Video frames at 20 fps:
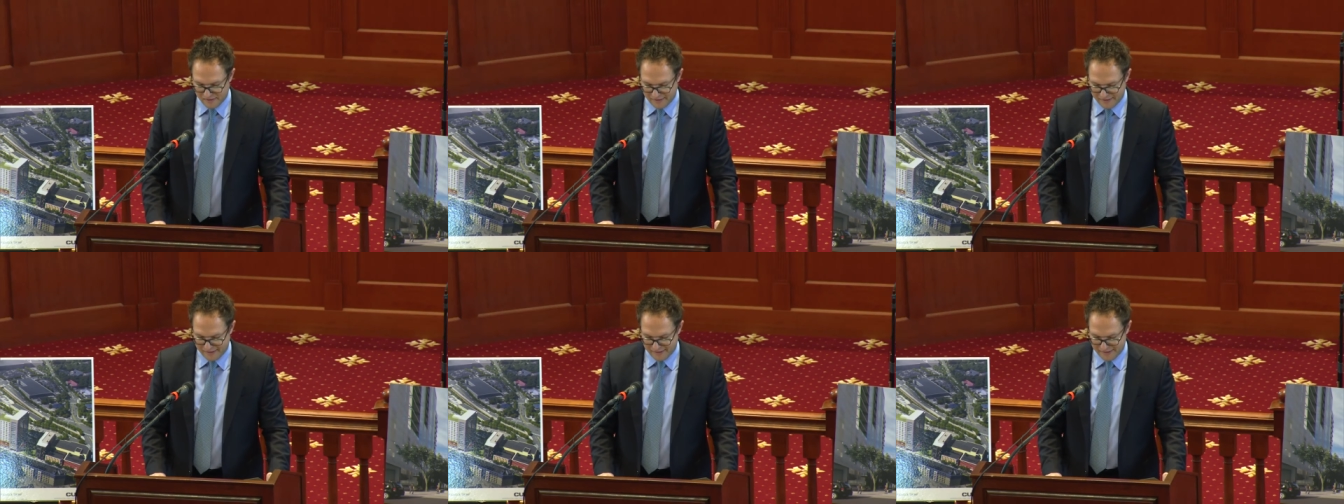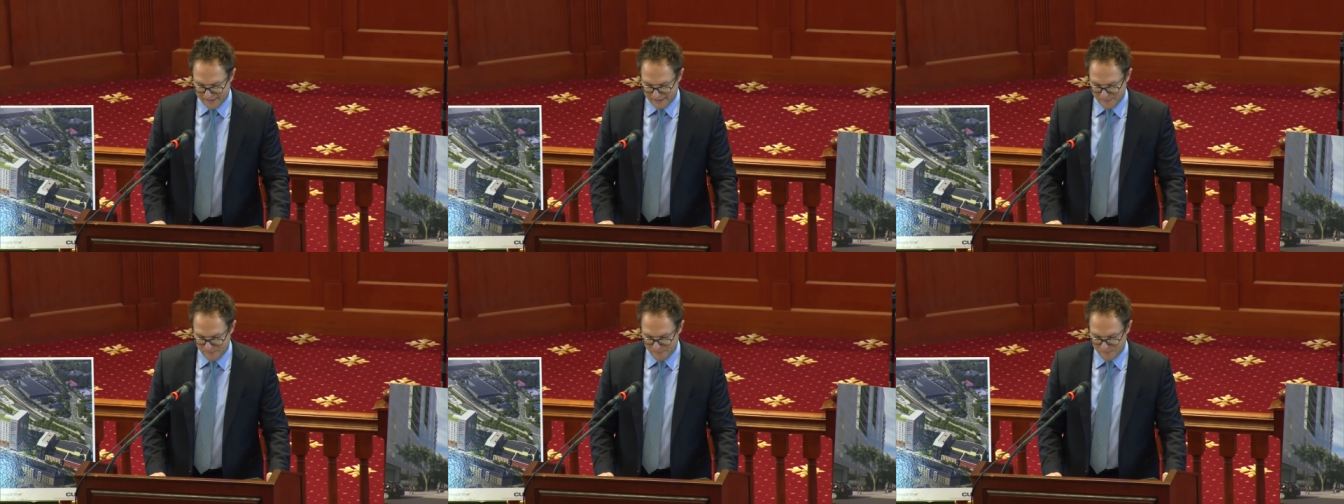
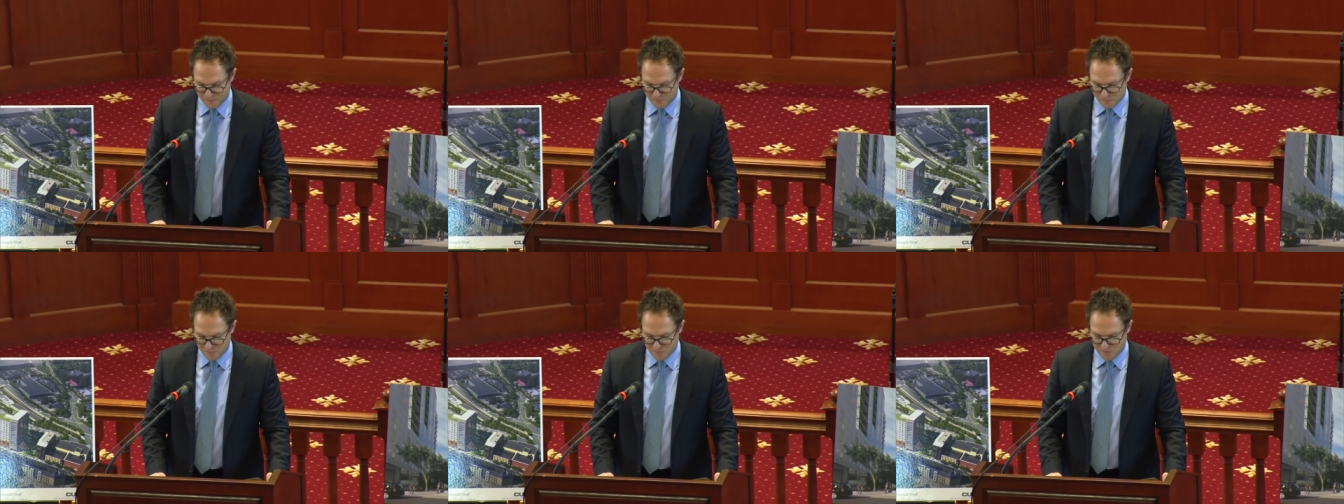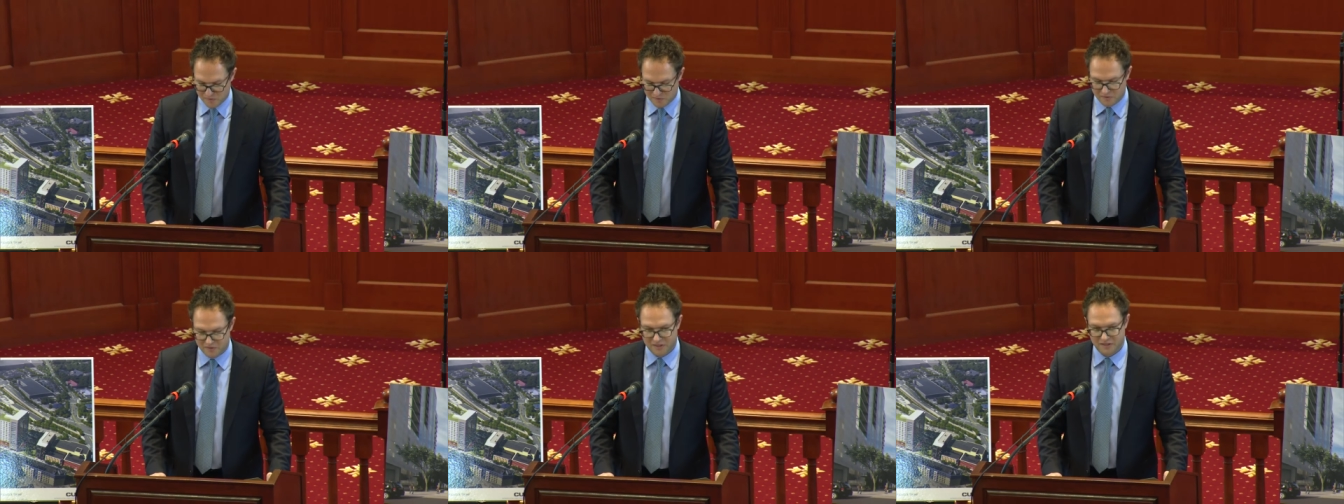um,
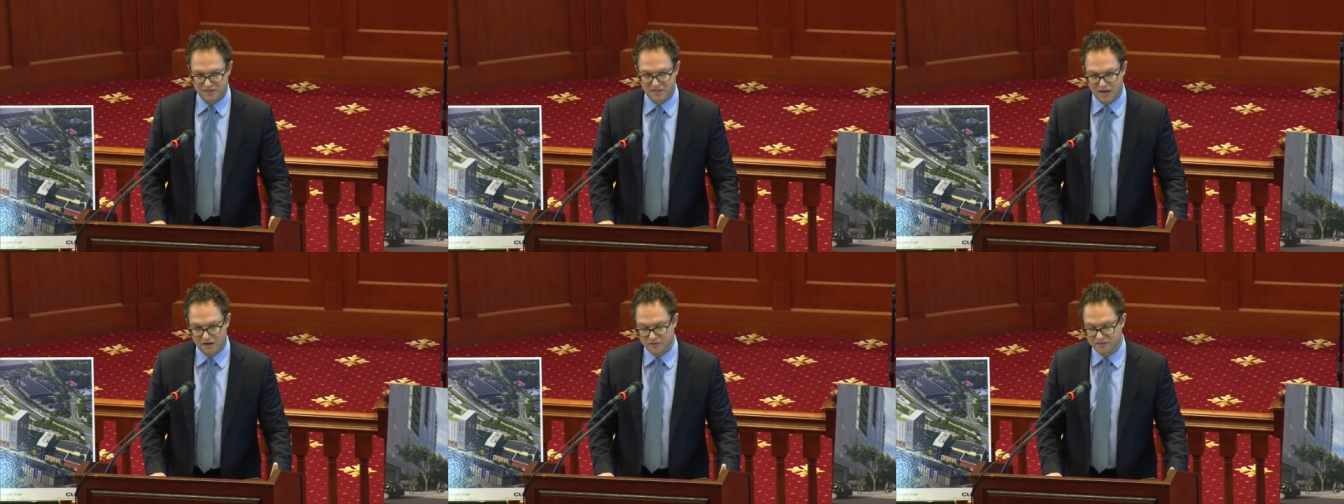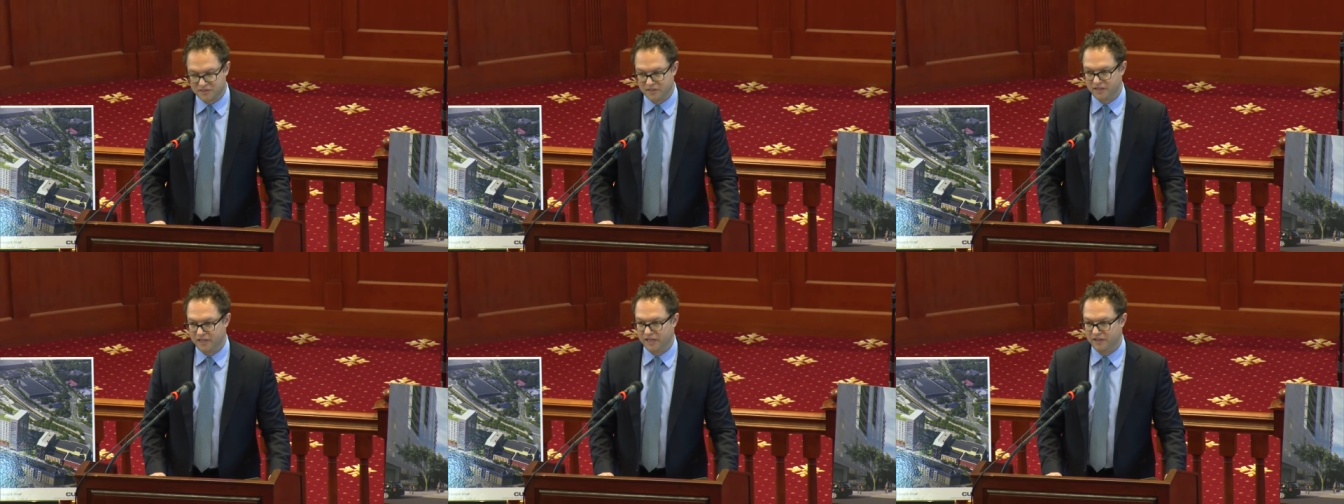the entire
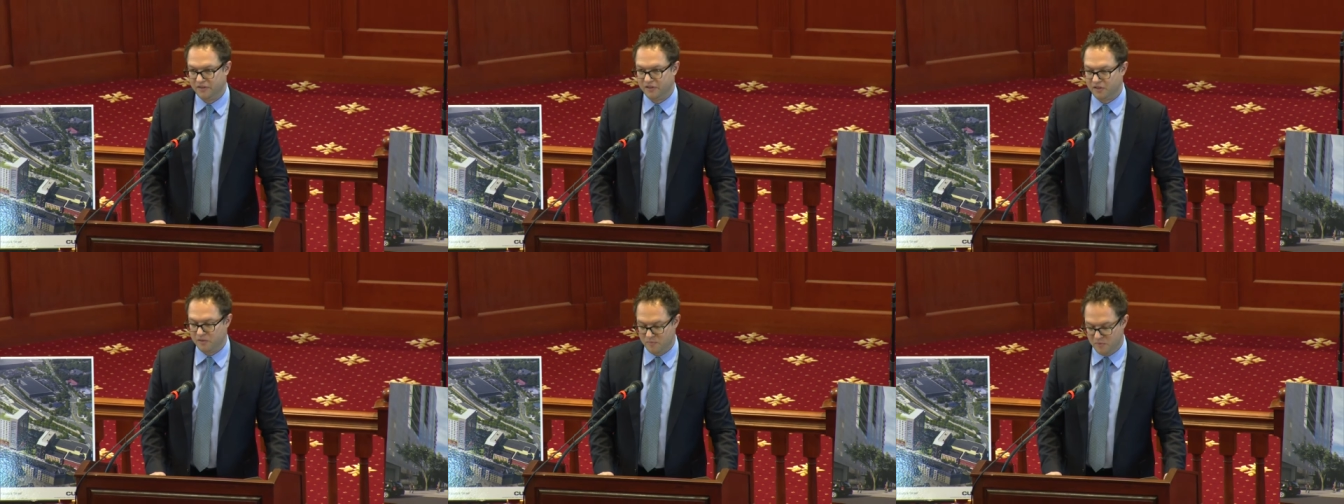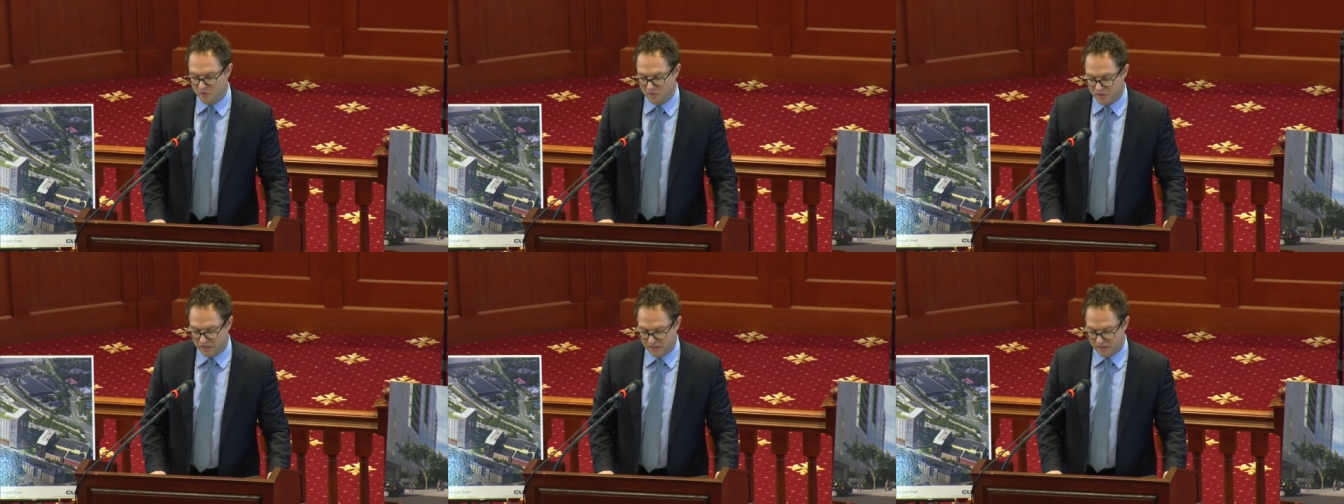city, and the
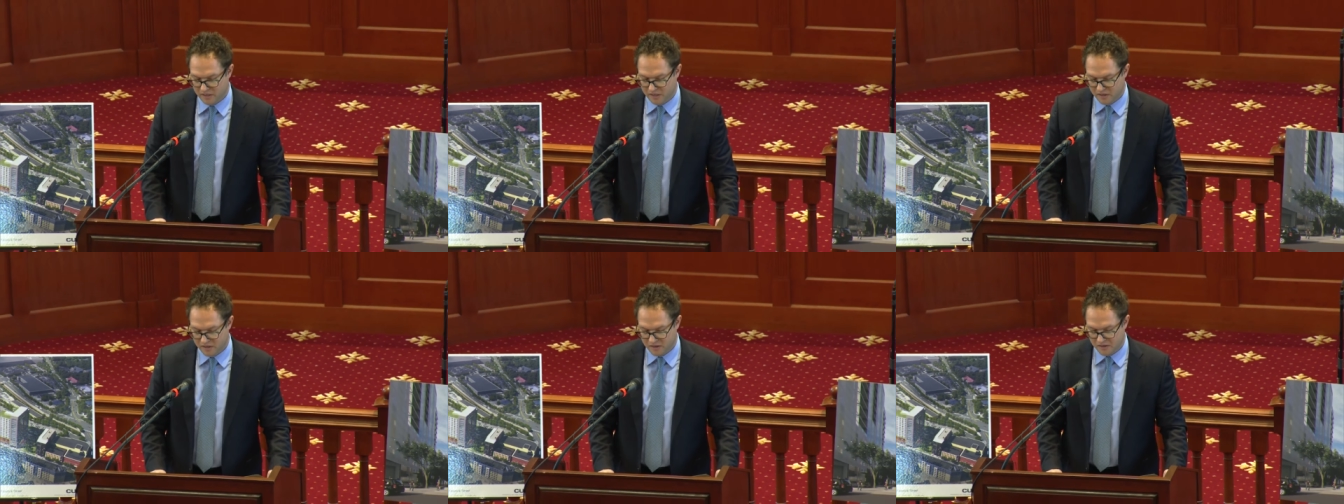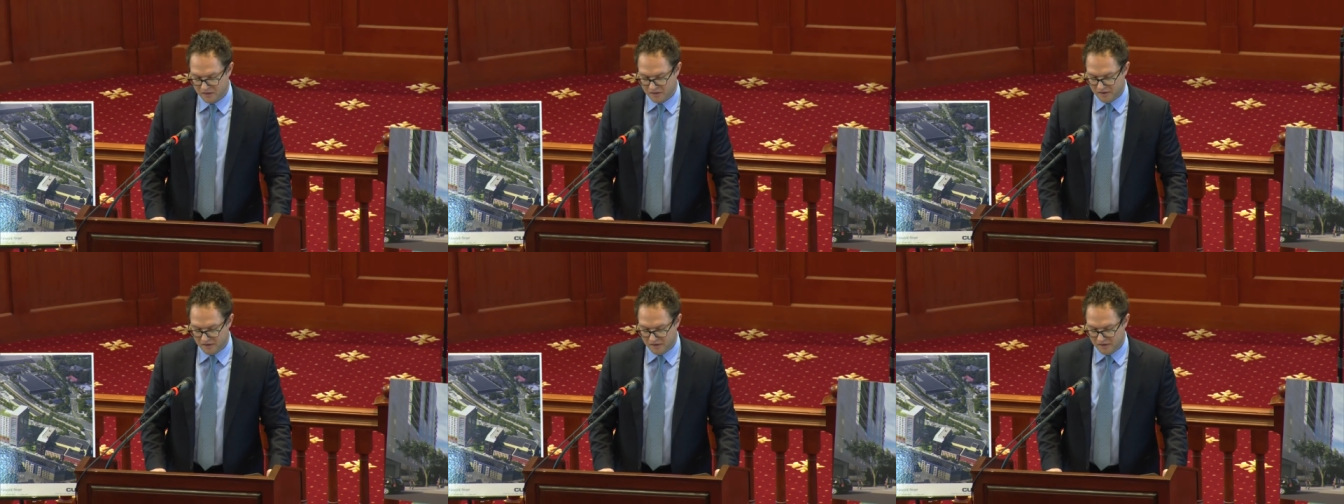community